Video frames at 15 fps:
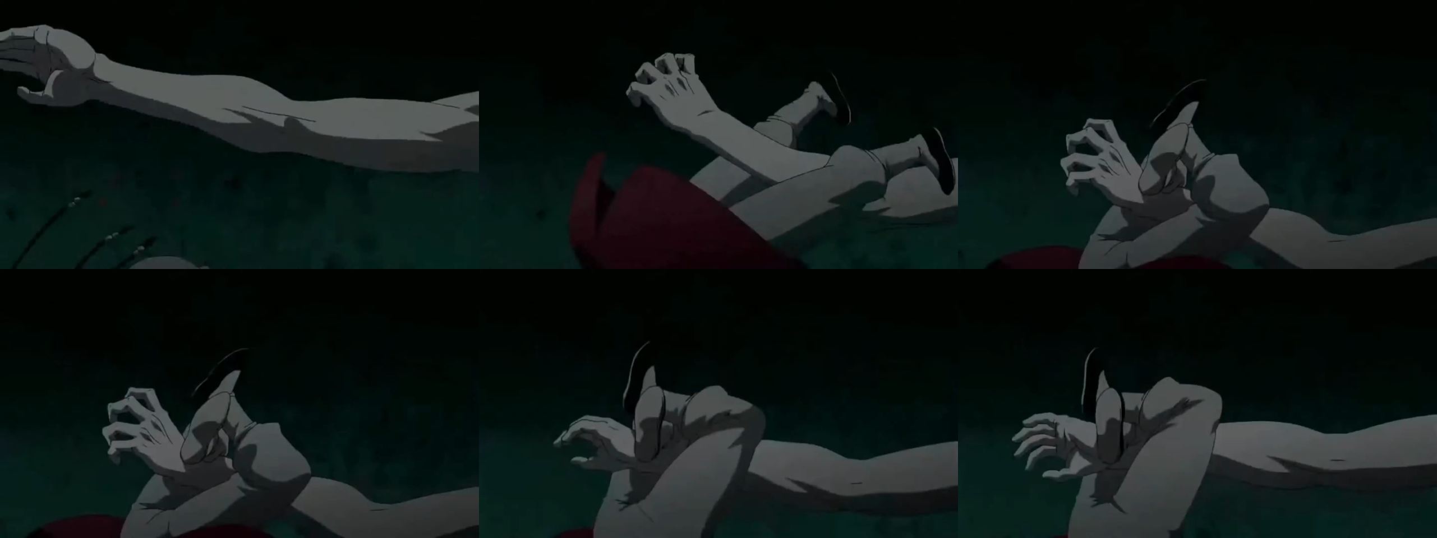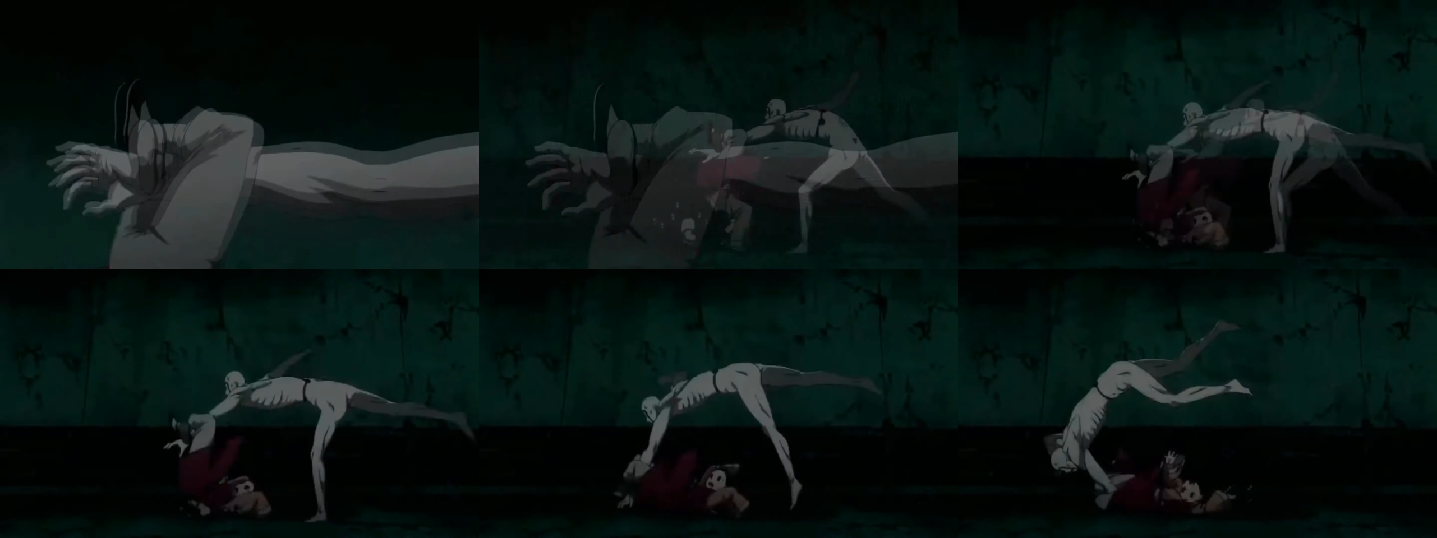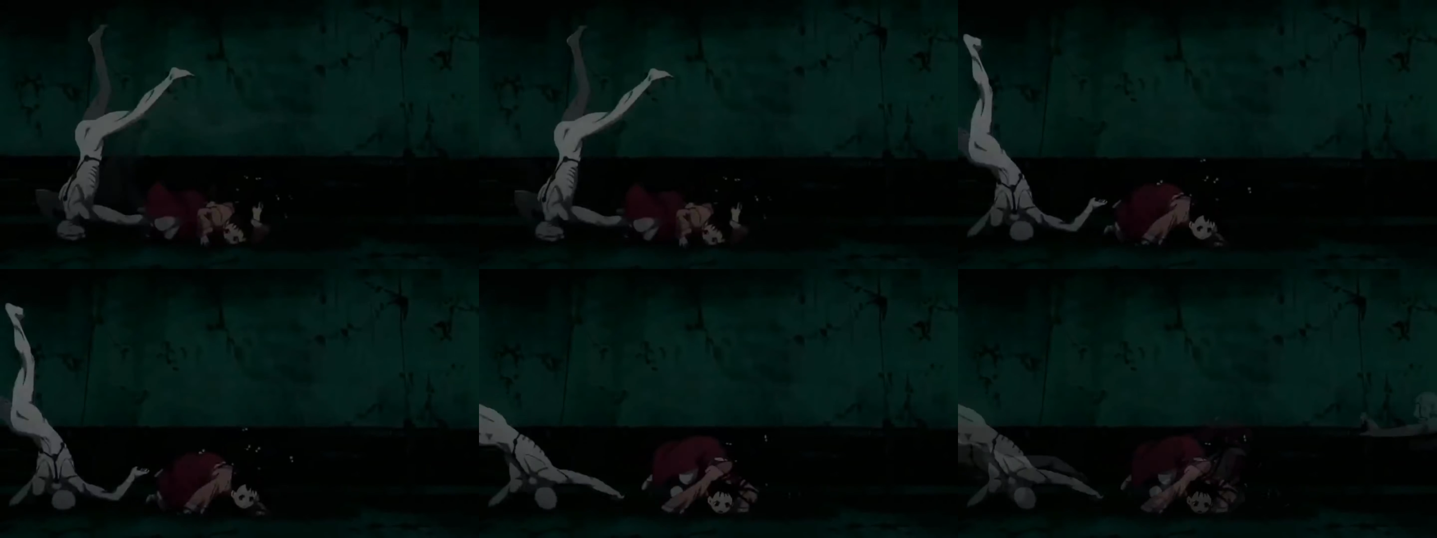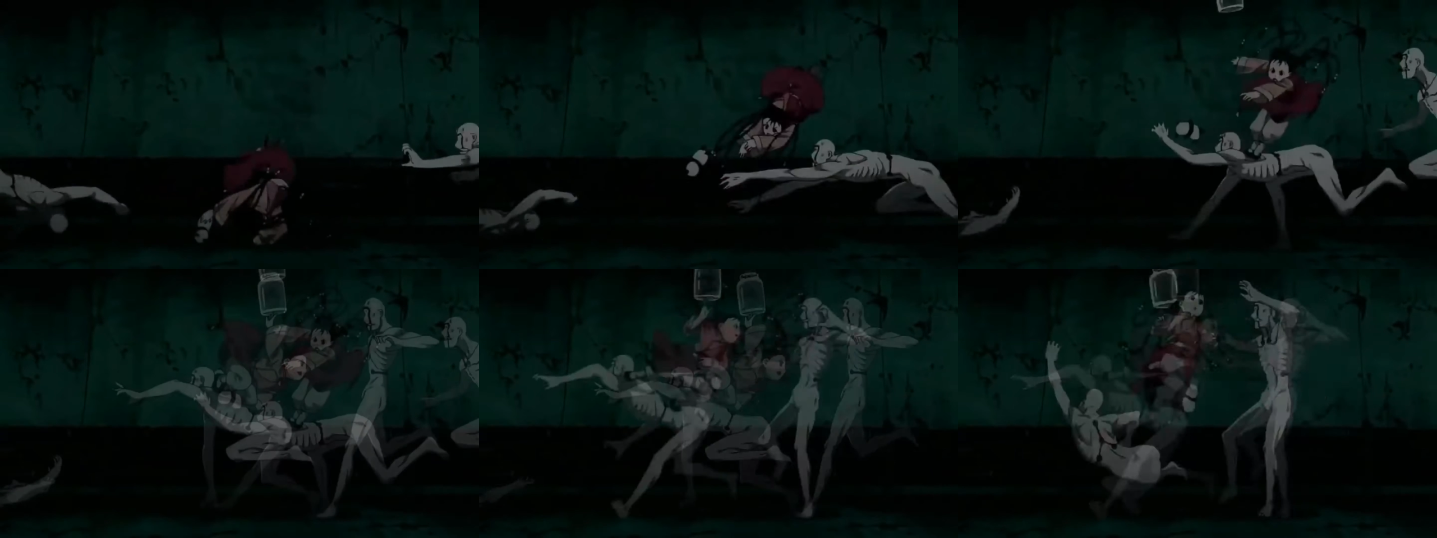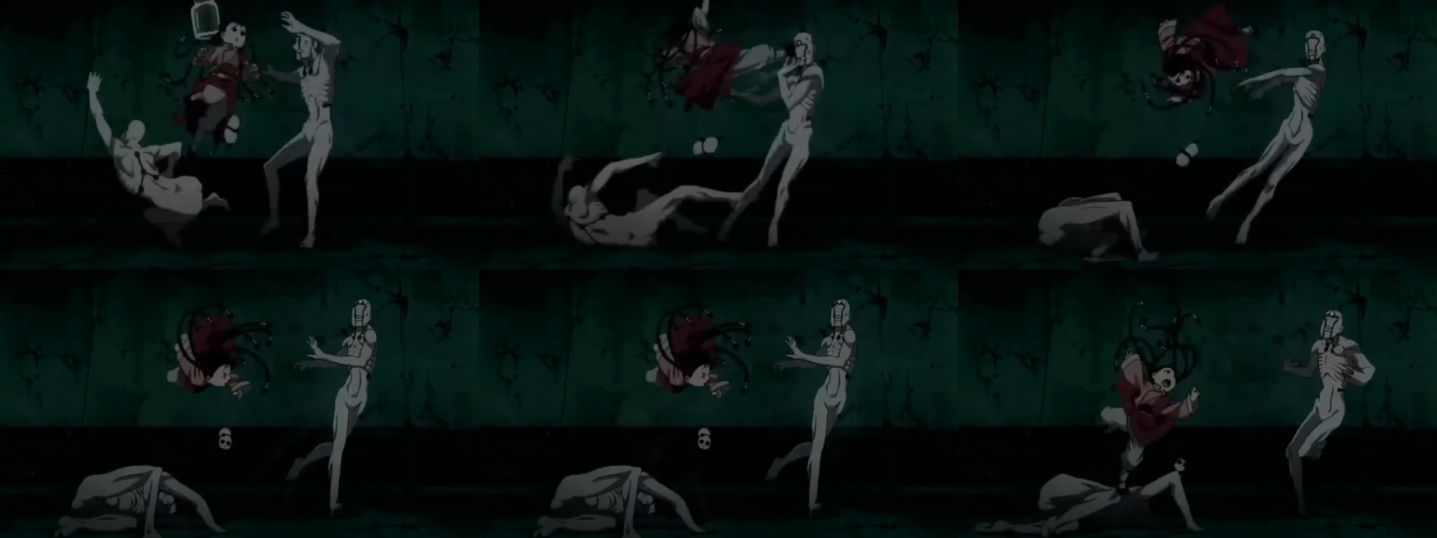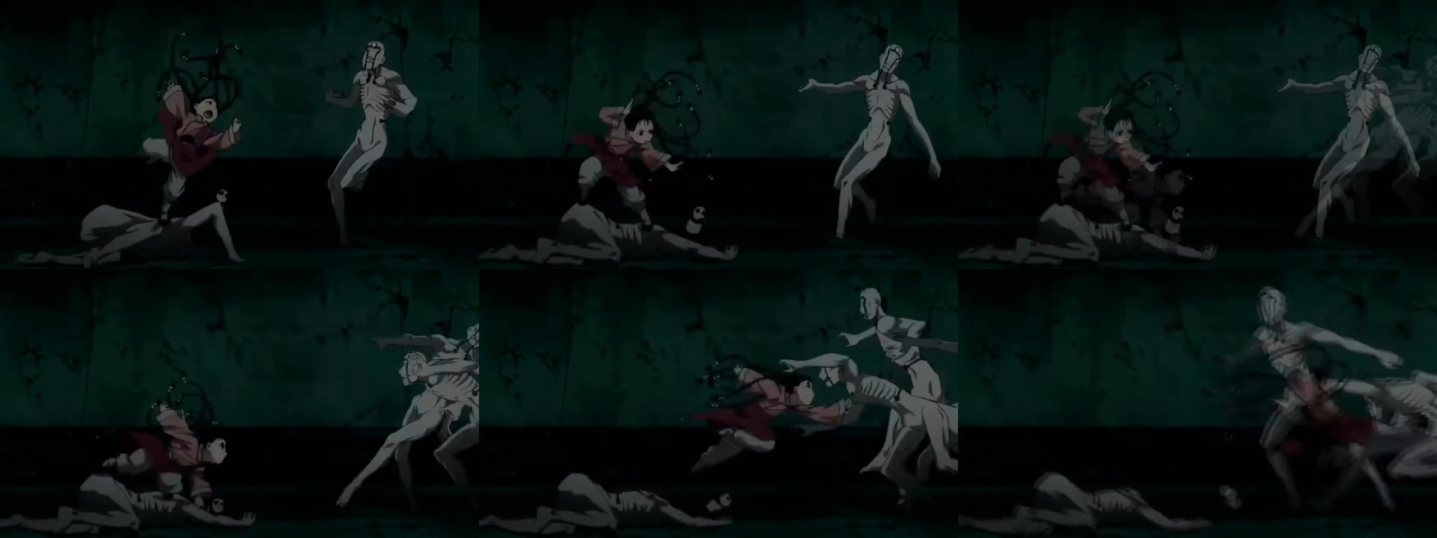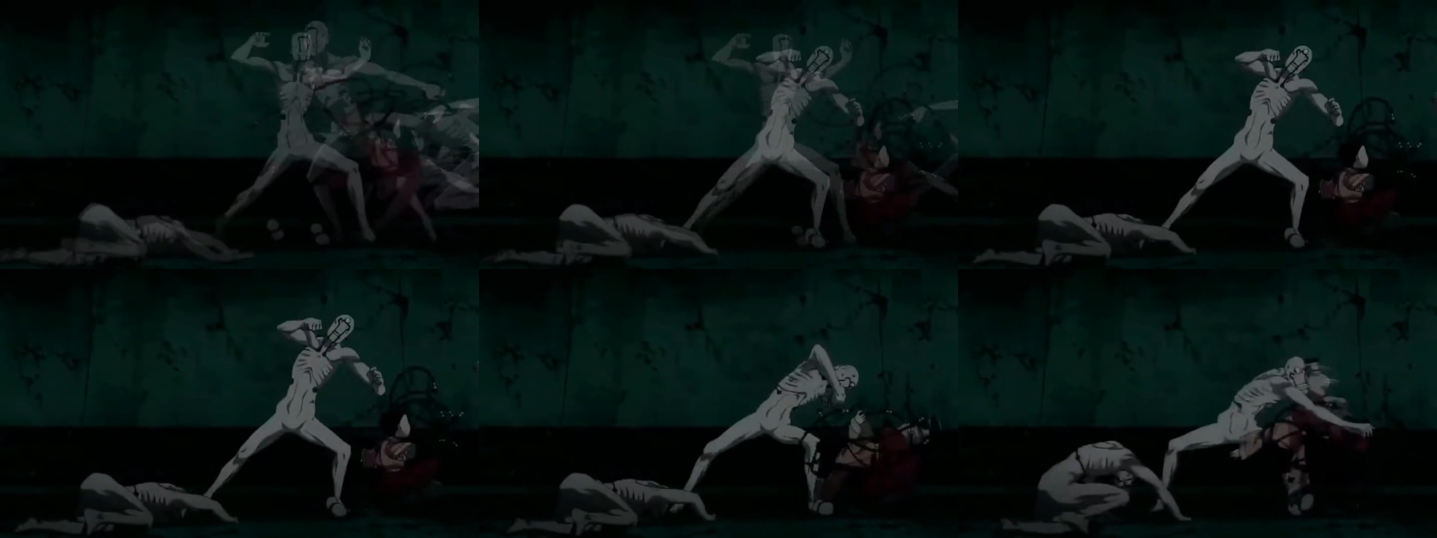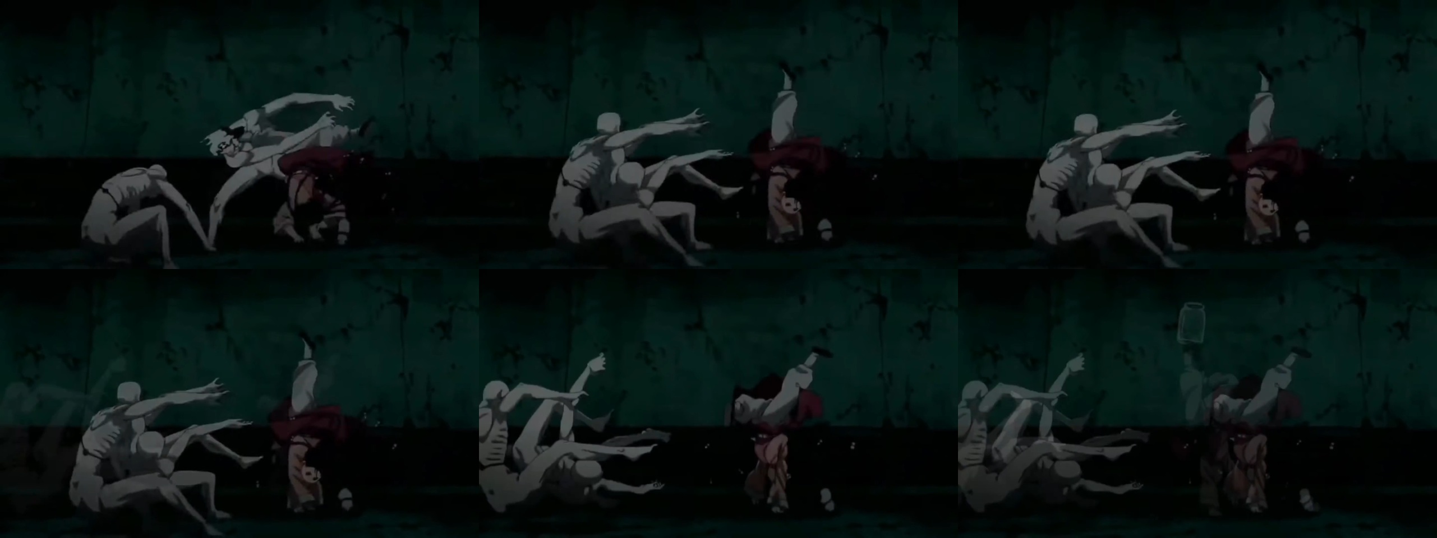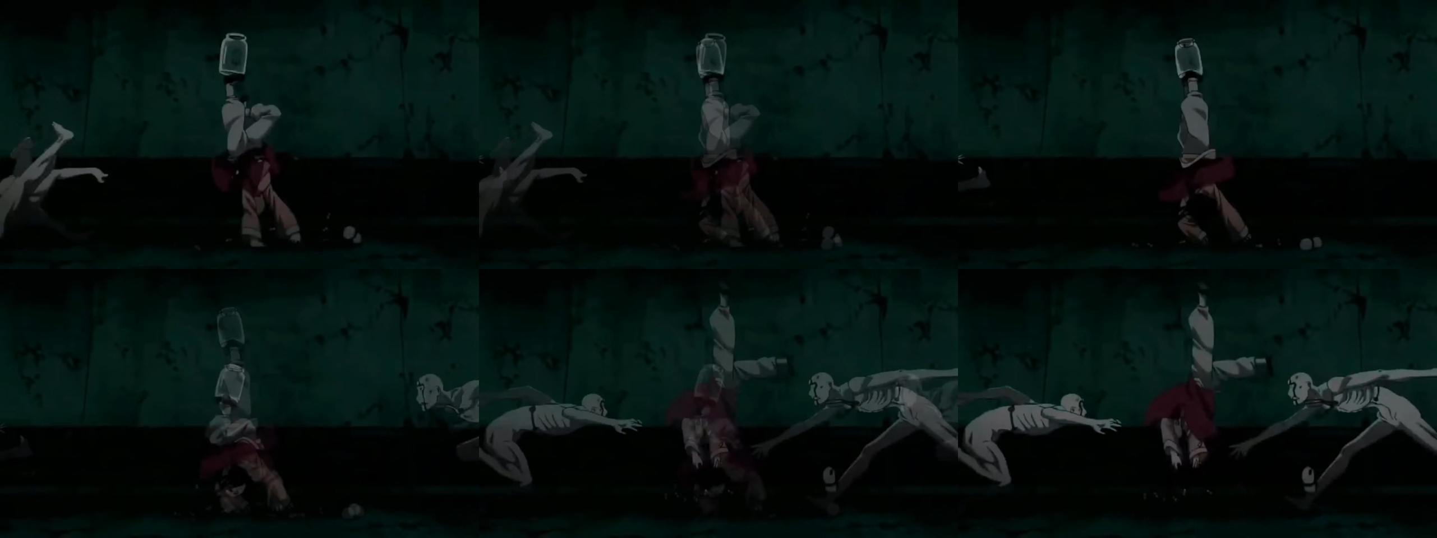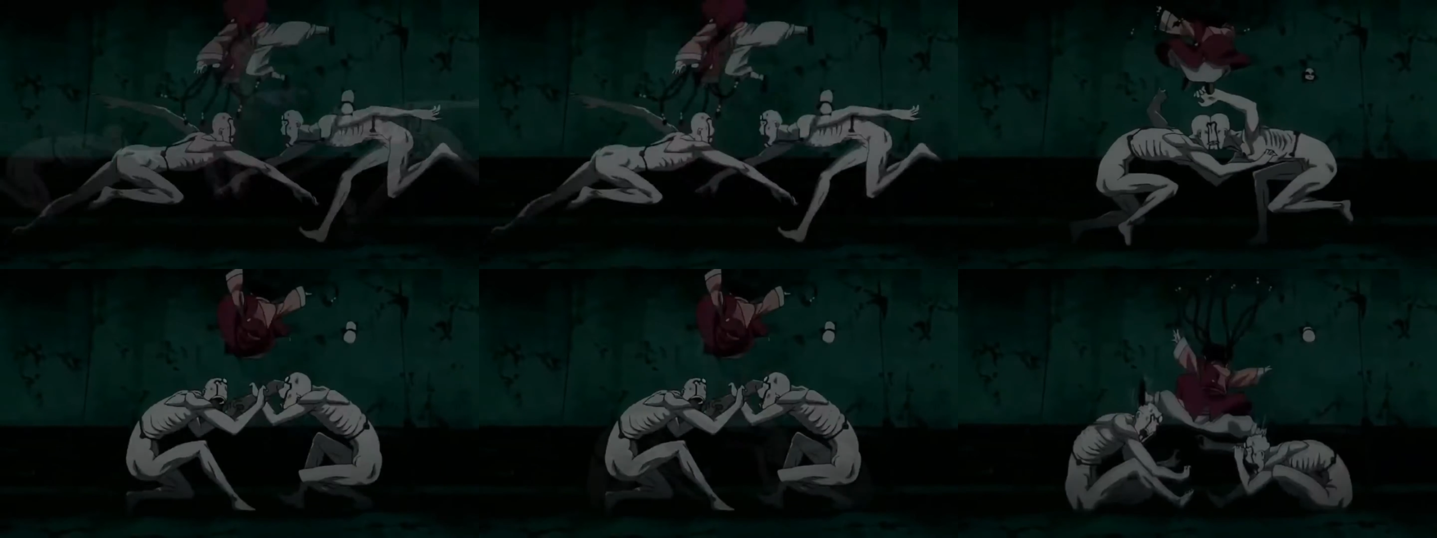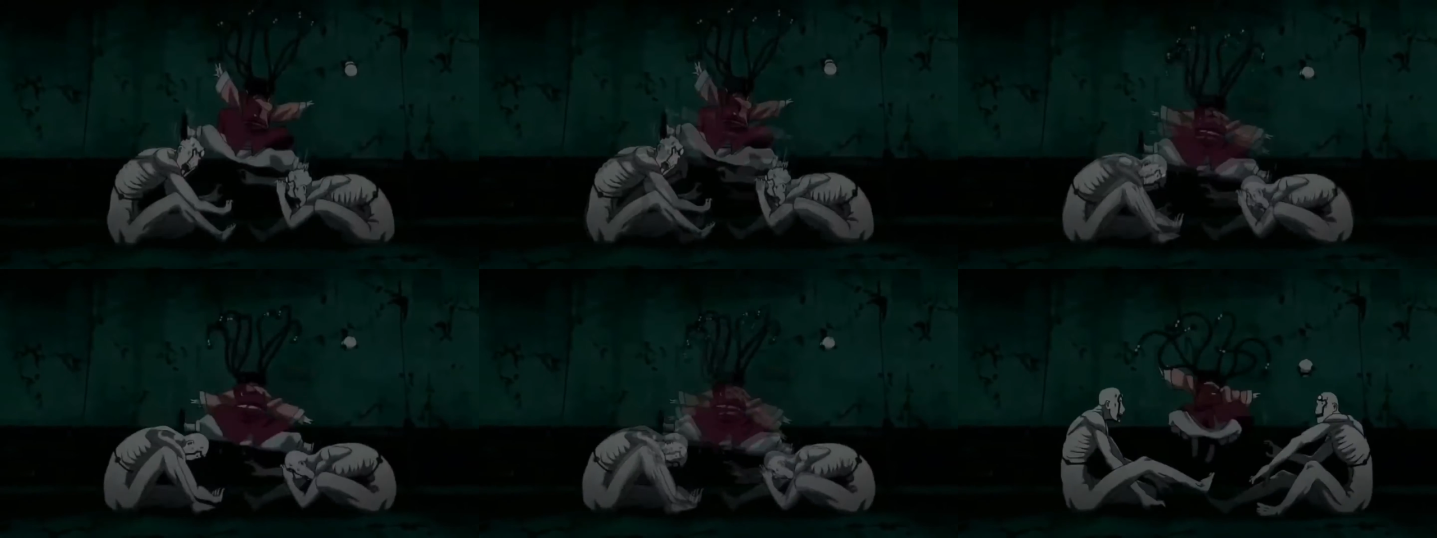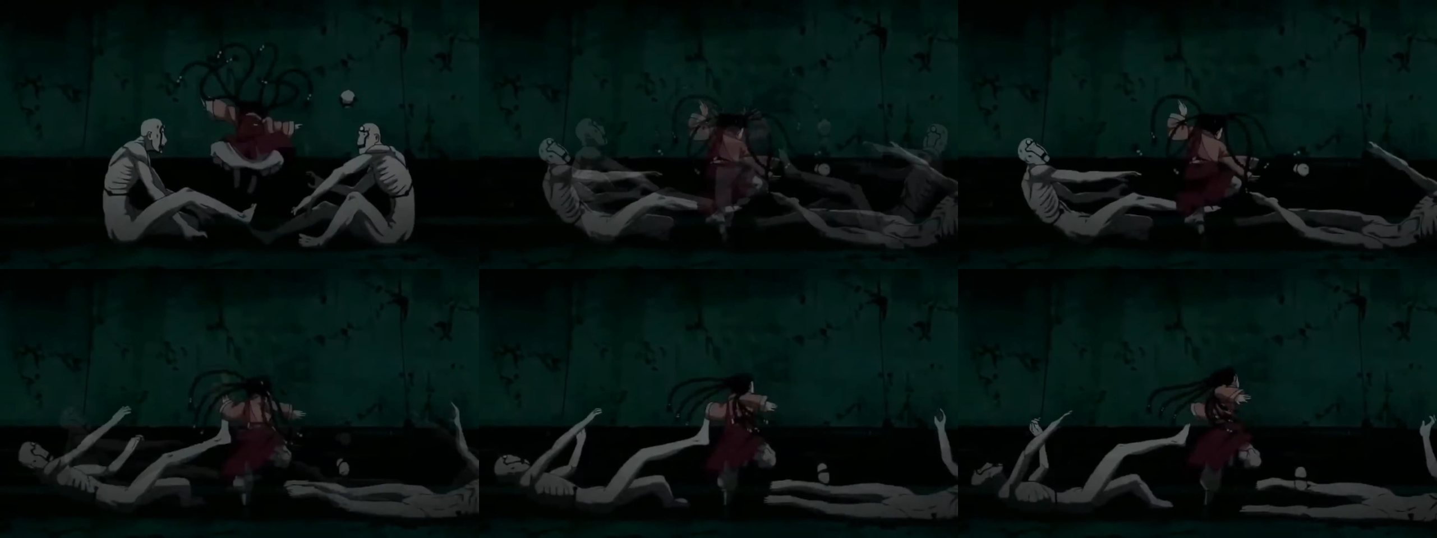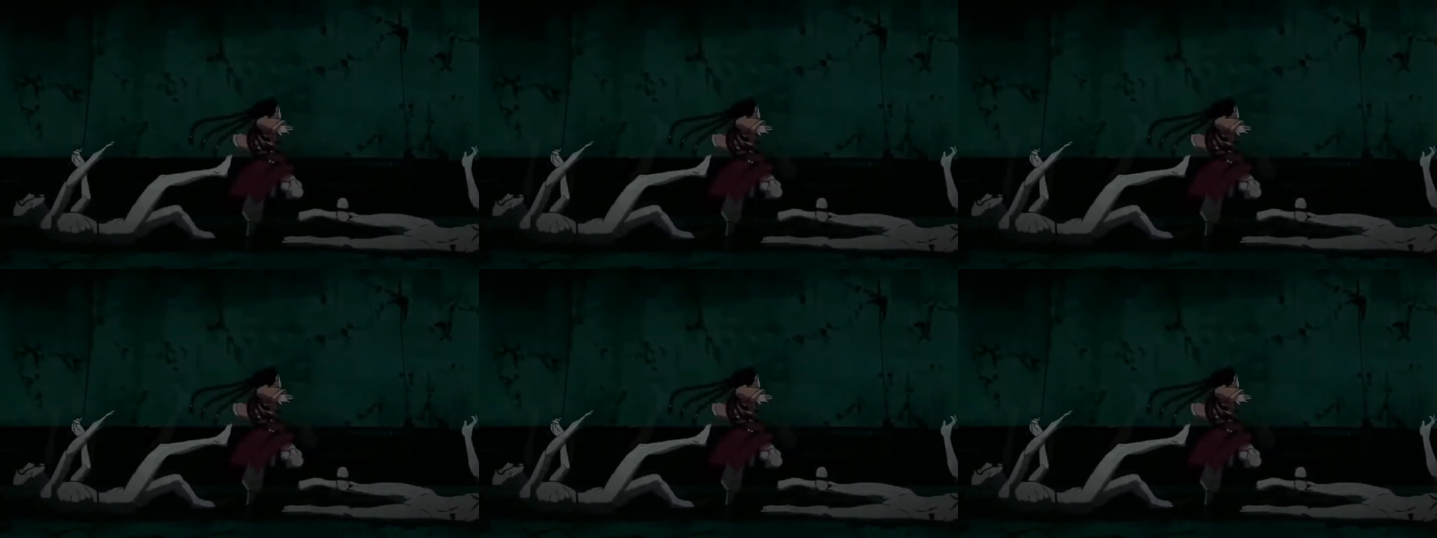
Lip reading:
Nobody's mouth can be seen.